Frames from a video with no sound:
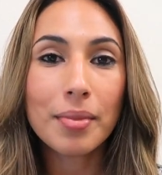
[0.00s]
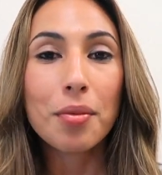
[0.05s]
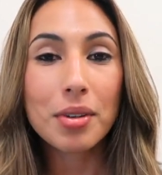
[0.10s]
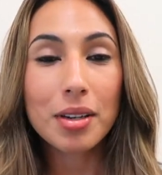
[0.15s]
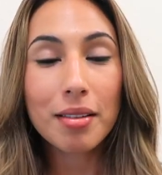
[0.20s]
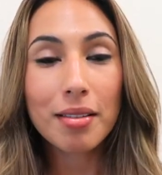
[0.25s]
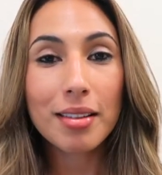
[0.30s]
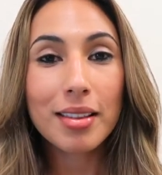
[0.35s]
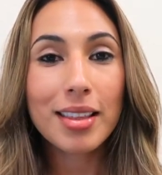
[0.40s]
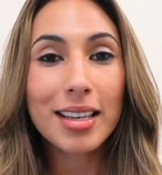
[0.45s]

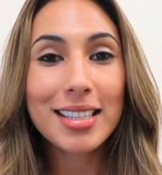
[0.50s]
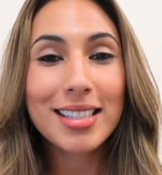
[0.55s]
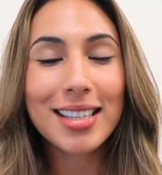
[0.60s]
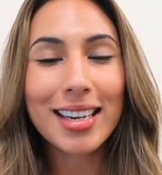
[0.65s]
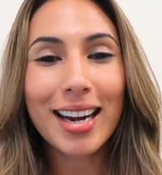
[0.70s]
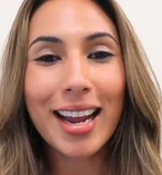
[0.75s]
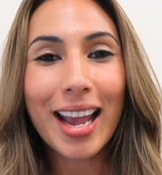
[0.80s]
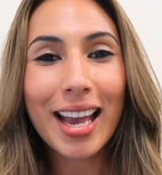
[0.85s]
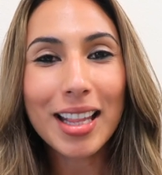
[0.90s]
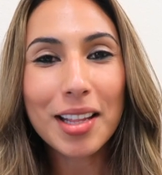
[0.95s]
One of the things
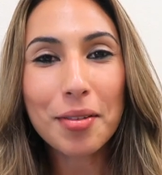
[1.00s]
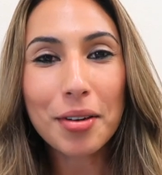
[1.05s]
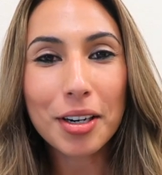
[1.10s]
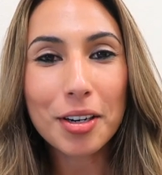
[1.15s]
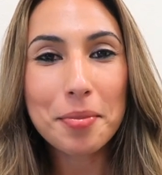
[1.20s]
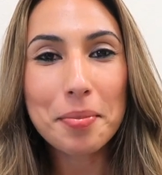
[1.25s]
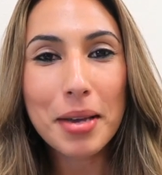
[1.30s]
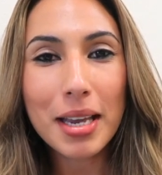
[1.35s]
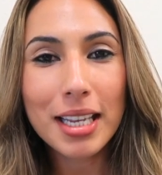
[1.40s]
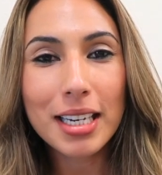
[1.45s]
that I highly
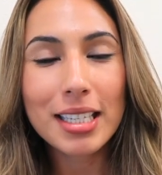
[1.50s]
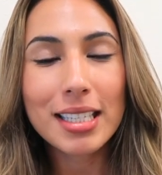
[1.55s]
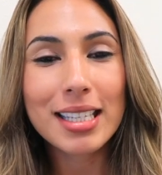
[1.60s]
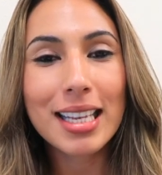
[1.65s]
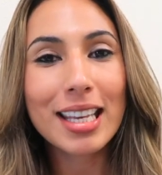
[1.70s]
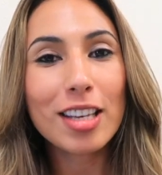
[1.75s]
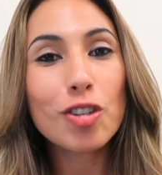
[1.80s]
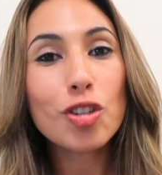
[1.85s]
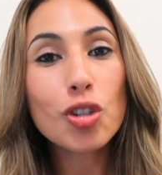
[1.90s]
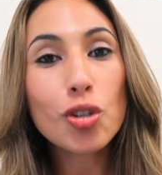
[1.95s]
recommend is
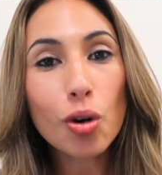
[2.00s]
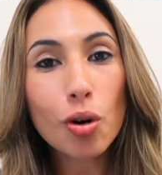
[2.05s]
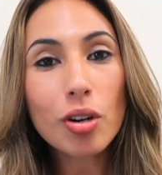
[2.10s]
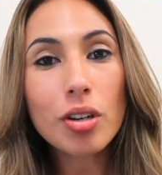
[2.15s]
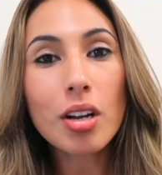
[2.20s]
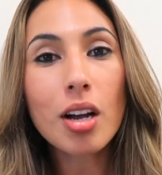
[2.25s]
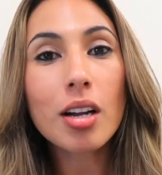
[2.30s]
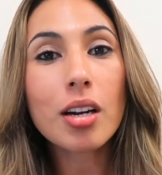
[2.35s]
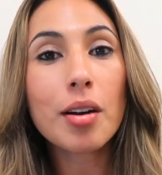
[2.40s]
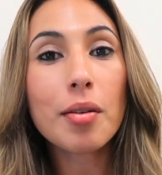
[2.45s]
that you
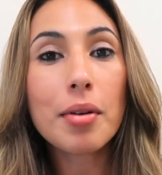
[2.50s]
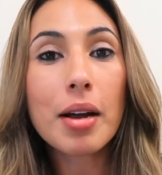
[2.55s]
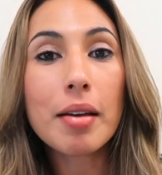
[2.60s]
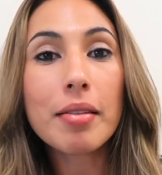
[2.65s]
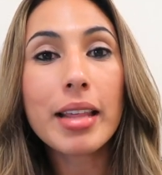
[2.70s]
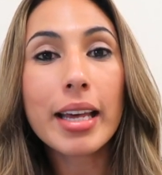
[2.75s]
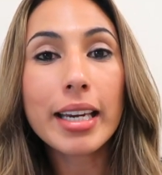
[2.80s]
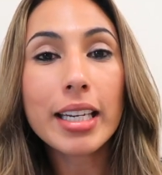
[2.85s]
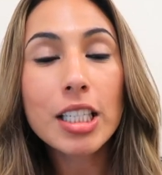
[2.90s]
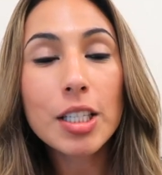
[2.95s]
door knock
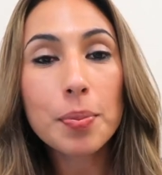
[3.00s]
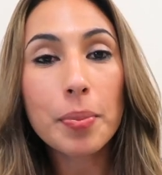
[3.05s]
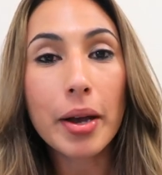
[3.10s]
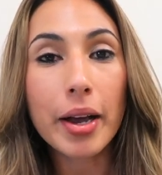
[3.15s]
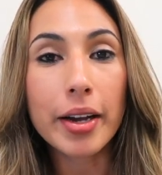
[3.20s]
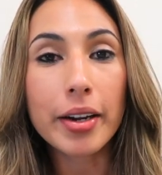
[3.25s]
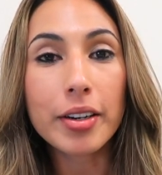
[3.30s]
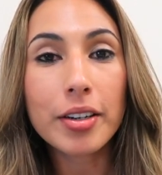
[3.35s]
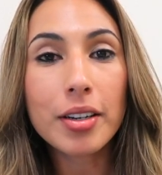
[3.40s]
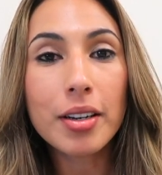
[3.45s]
around that
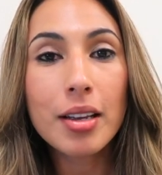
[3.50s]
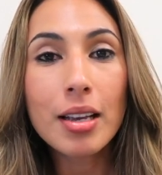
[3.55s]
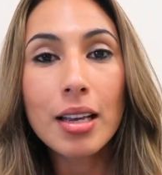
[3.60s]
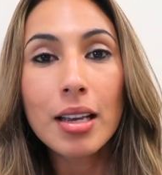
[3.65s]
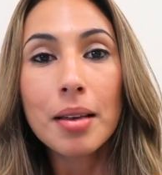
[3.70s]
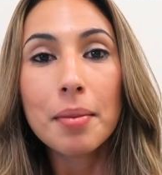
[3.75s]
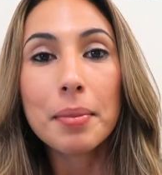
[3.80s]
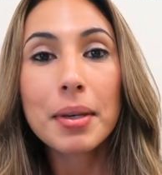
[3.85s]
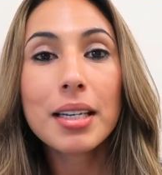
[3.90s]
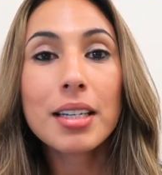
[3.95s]
expired
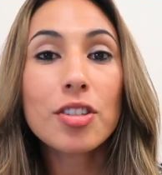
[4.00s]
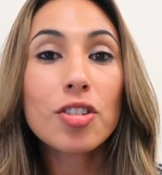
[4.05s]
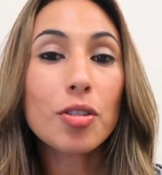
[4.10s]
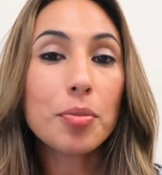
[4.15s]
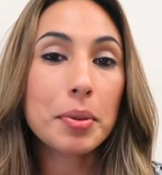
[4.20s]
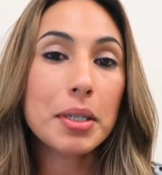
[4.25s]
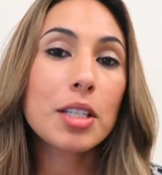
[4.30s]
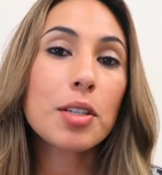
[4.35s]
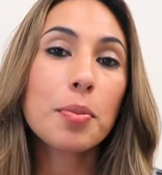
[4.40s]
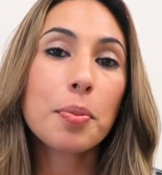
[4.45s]
because
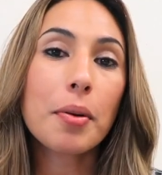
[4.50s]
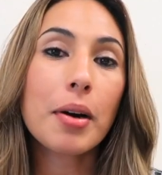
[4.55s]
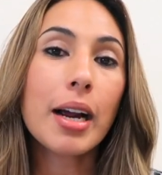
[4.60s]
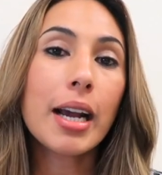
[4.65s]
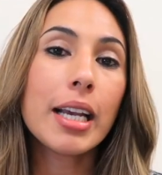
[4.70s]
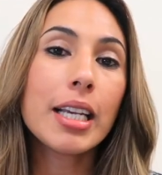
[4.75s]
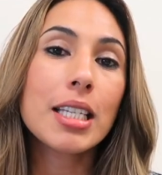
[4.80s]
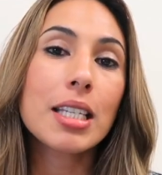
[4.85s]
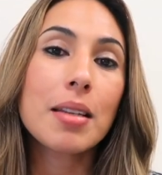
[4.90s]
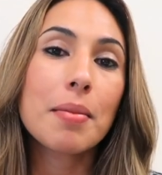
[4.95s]
you'll be
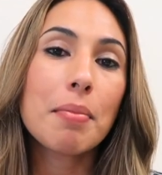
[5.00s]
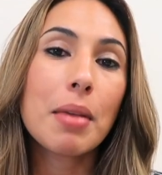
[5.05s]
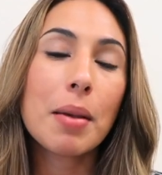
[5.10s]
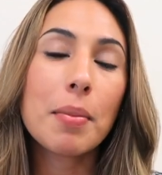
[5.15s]
surprised.